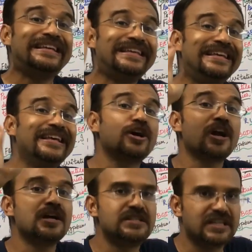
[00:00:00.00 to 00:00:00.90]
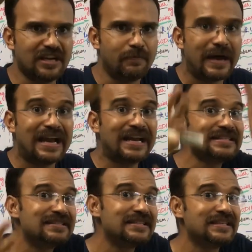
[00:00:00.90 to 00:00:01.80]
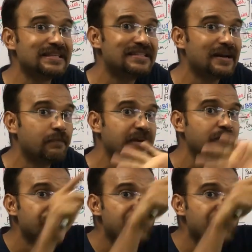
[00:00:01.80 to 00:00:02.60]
ecological balance. This is done by